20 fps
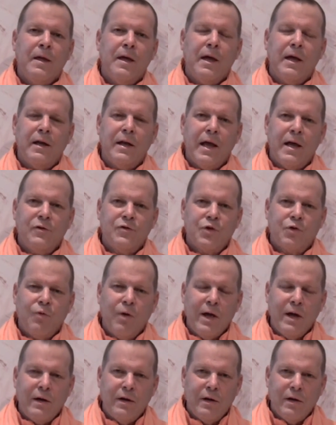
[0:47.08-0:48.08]
and has
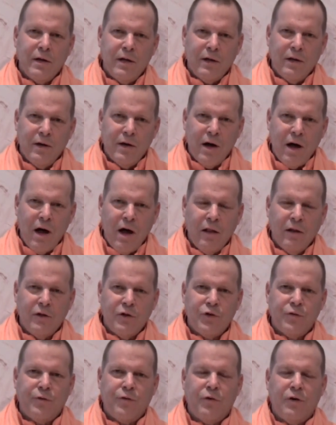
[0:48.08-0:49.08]
great
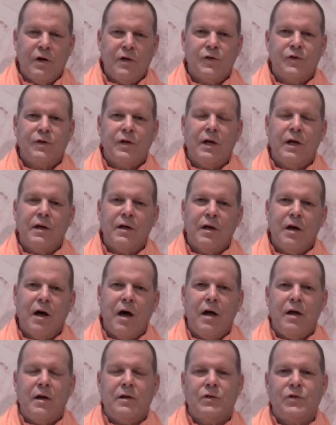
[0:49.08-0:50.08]
knowledge for us and
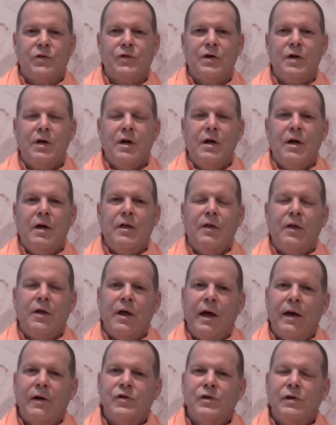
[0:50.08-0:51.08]
guidance, that
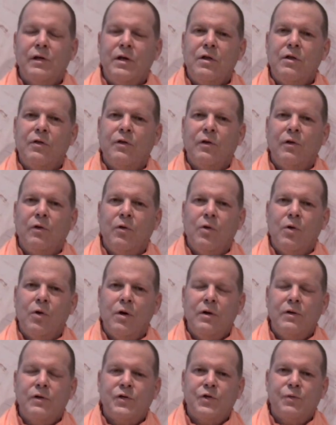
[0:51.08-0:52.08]
actually the
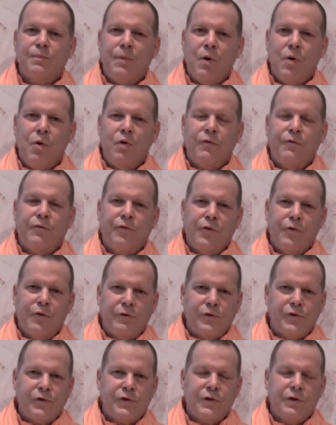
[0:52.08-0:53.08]
Lord spoke
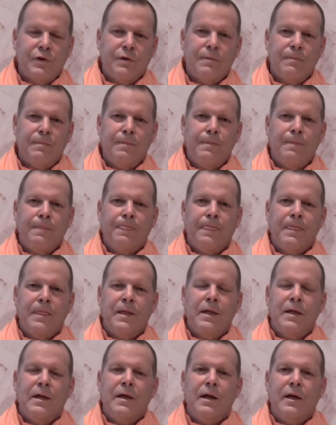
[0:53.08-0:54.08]
first
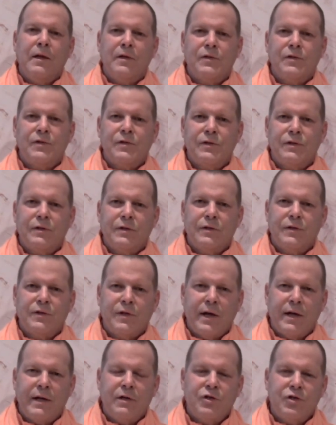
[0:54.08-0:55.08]
in the
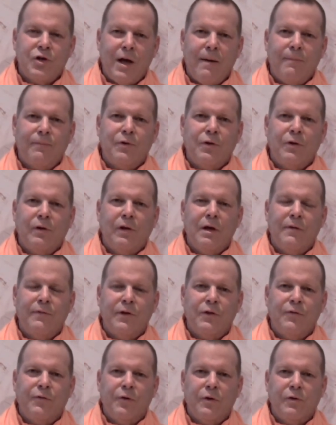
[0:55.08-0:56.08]
second chapter,
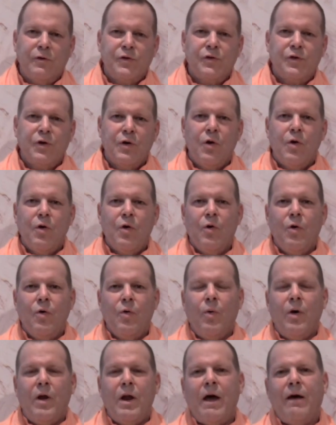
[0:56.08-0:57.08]
11th verse,
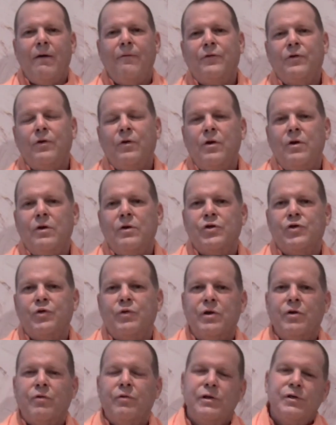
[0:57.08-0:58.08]
when after
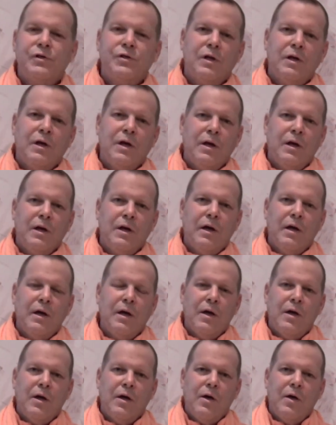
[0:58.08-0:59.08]
Sri Krishna
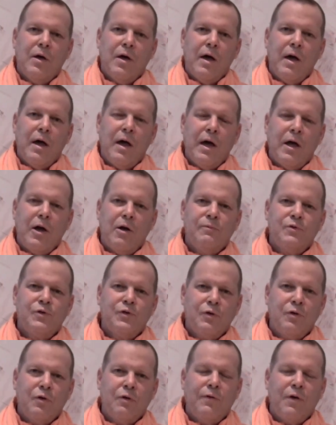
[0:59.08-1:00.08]
had
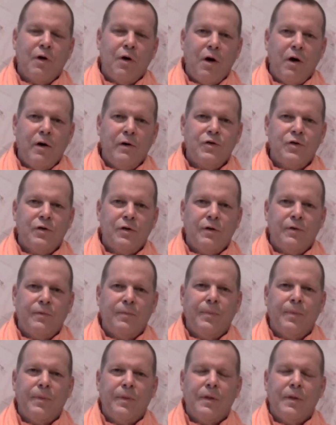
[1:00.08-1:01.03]
observed Arjuna